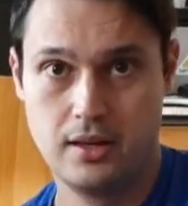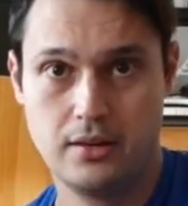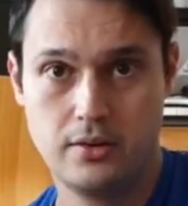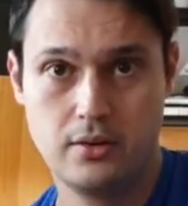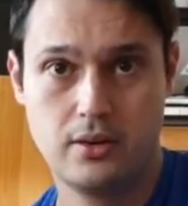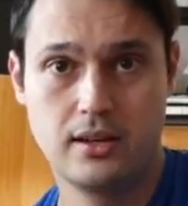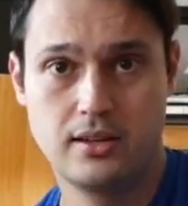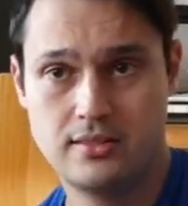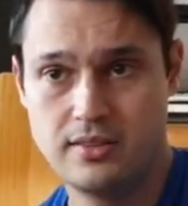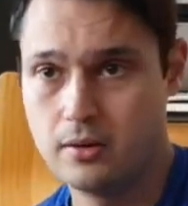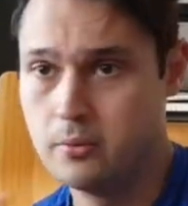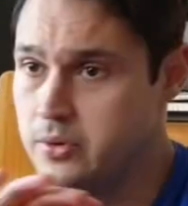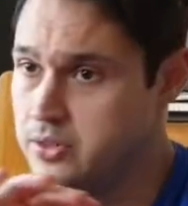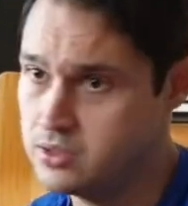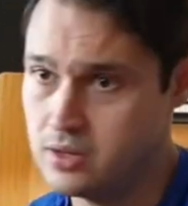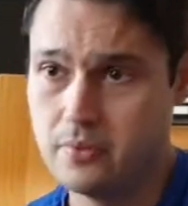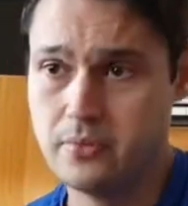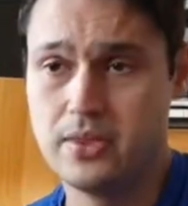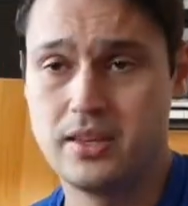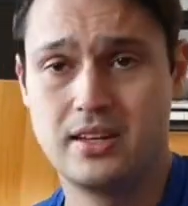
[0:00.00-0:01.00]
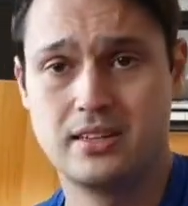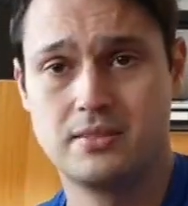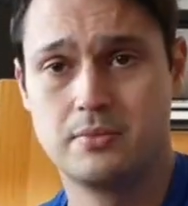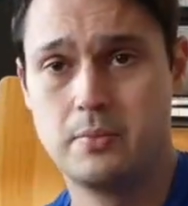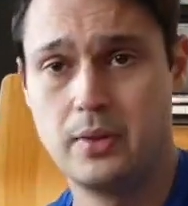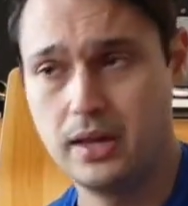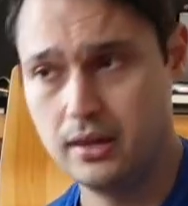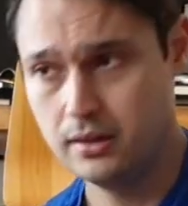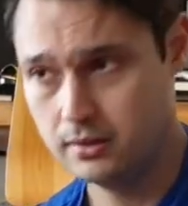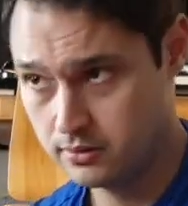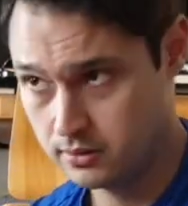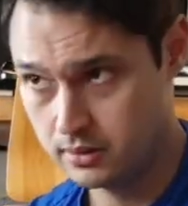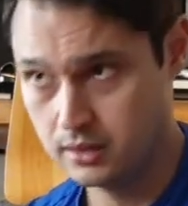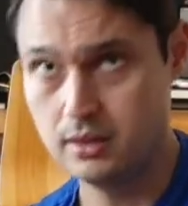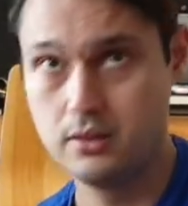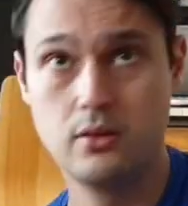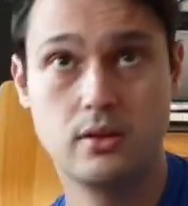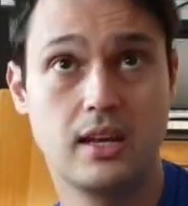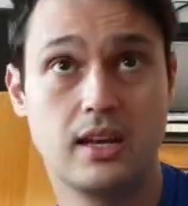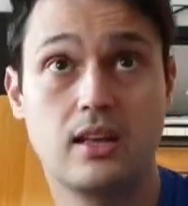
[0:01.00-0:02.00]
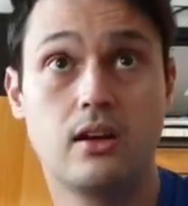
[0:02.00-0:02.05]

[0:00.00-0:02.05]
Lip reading: you can start with something as a bass, and then you can